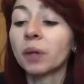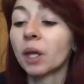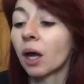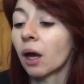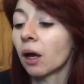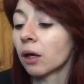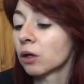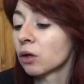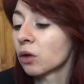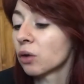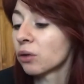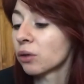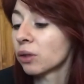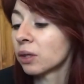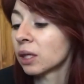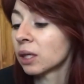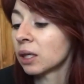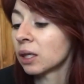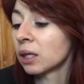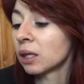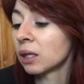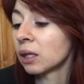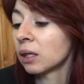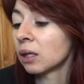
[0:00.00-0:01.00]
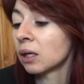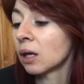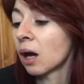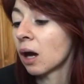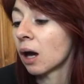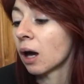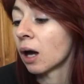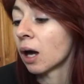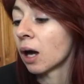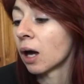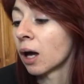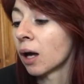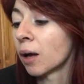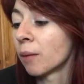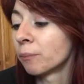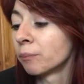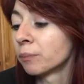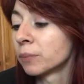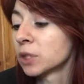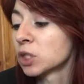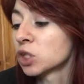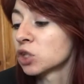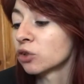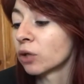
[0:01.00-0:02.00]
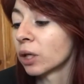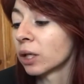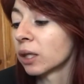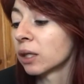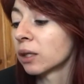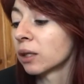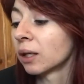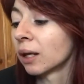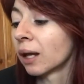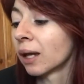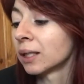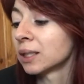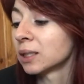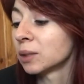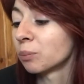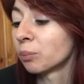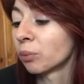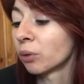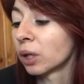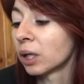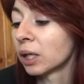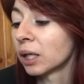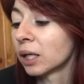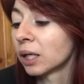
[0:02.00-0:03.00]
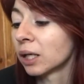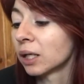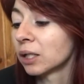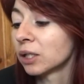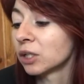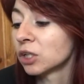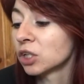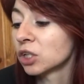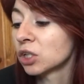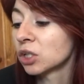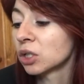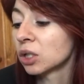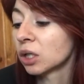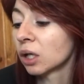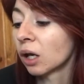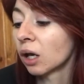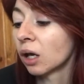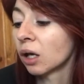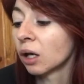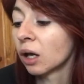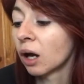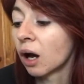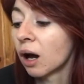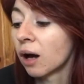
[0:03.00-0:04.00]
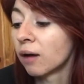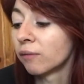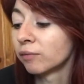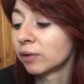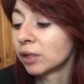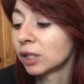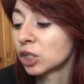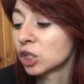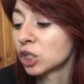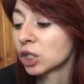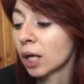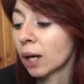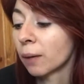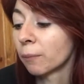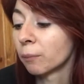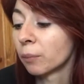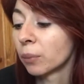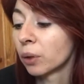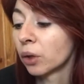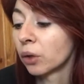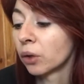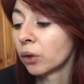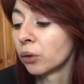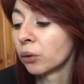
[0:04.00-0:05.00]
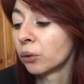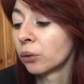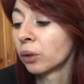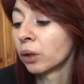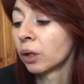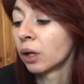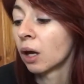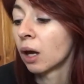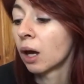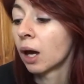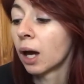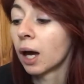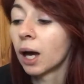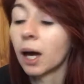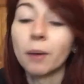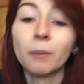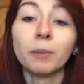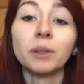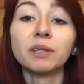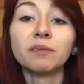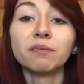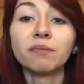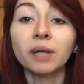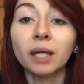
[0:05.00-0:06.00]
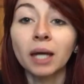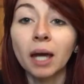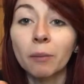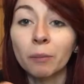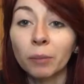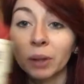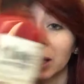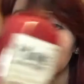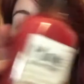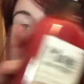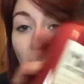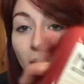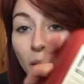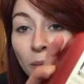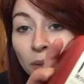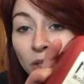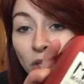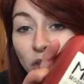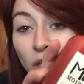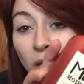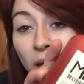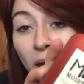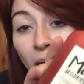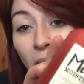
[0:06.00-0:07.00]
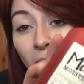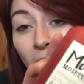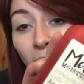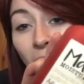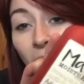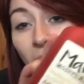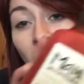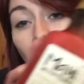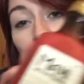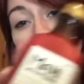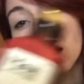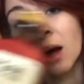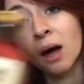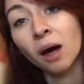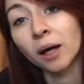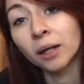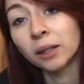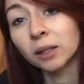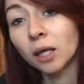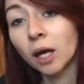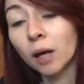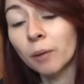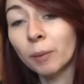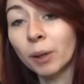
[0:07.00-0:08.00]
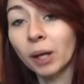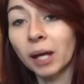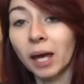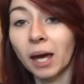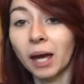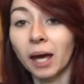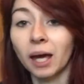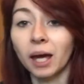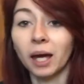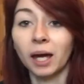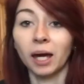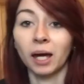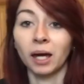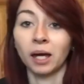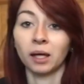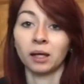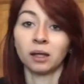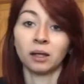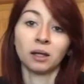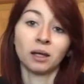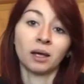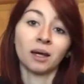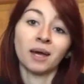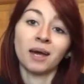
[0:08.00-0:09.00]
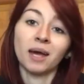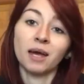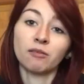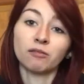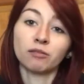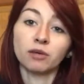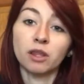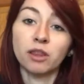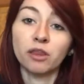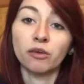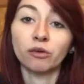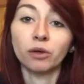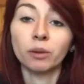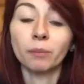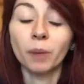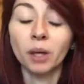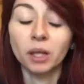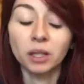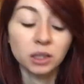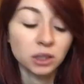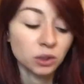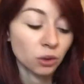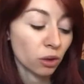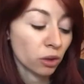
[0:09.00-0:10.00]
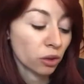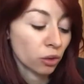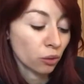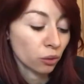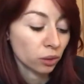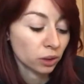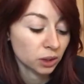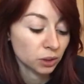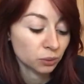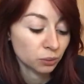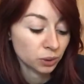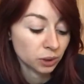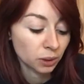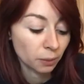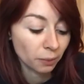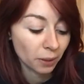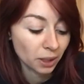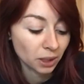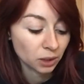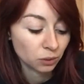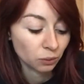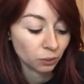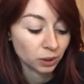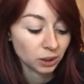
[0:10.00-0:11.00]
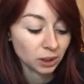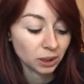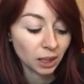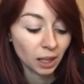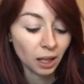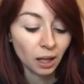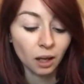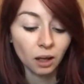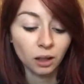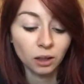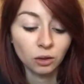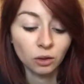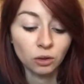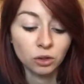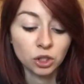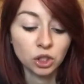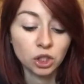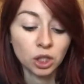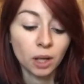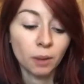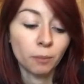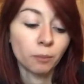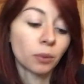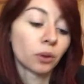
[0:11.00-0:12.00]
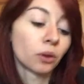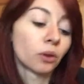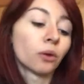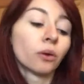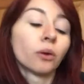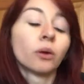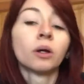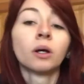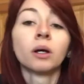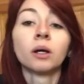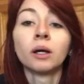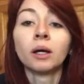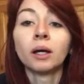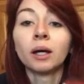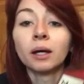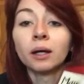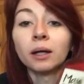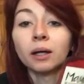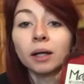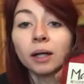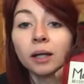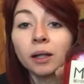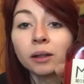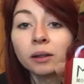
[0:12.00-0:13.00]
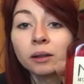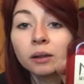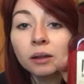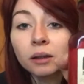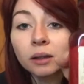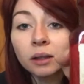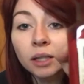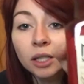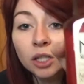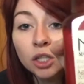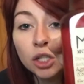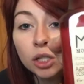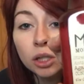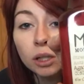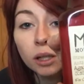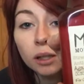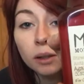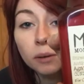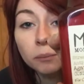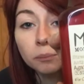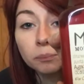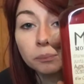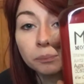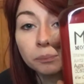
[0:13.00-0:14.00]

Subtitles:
I got the Strength and Anti-Breakage Agave Shampoo. It's for chemically damaged hair. I dye my hair every 3 months, so I thought this was the best one to get. I got the shampoo and conditioner.